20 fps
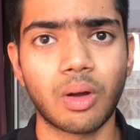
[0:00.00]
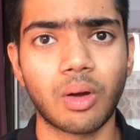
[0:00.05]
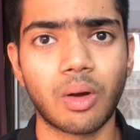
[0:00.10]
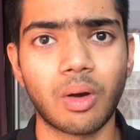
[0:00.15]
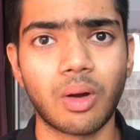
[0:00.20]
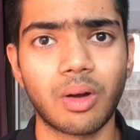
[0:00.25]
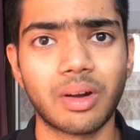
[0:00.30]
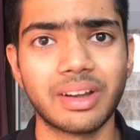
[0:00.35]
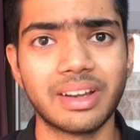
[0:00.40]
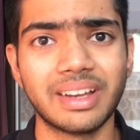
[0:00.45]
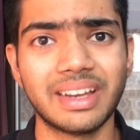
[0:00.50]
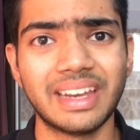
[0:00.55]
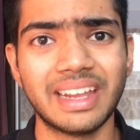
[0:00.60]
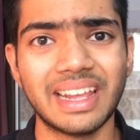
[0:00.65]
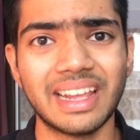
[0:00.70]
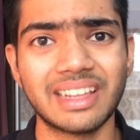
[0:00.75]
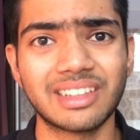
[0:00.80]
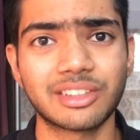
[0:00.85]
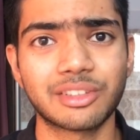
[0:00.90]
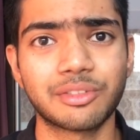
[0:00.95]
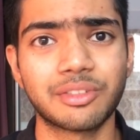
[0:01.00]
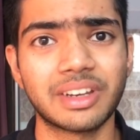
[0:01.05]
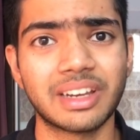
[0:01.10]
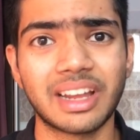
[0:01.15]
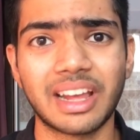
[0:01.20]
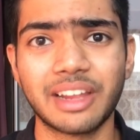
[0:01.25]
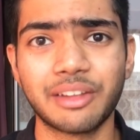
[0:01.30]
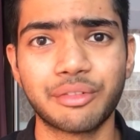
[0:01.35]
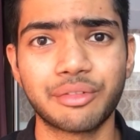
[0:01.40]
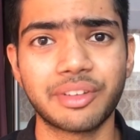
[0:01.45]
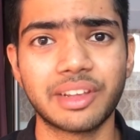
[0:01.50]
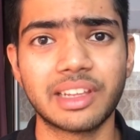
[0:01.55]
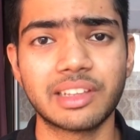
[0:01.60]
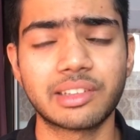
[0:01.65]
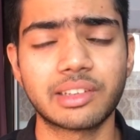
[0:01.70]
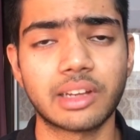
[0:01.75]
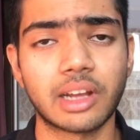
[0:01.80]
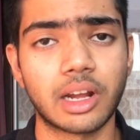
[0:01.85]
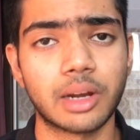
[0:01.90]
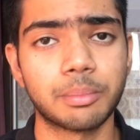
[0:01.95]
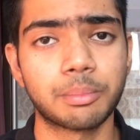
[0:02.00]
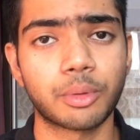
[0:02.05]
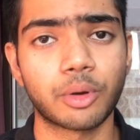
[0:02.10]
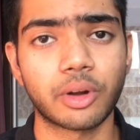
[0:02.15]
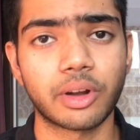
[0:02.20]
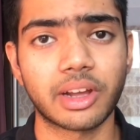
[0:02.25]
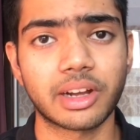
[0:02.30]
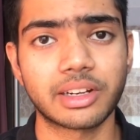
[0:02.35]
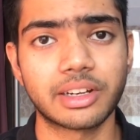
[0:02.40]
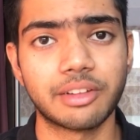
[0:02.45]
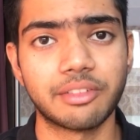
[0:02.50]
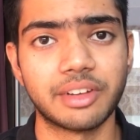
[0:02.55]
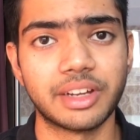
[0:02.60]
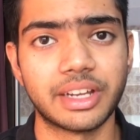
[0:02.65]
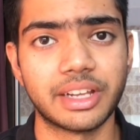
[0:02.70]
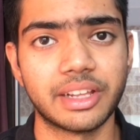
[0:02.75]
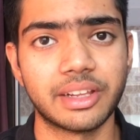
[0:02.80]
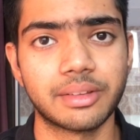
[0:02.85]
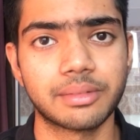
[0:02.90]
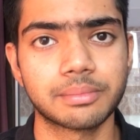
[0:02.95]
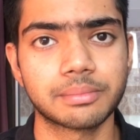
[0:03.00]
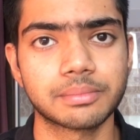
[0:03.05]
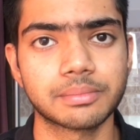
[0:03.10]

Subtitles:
on days when I faced unproductivity.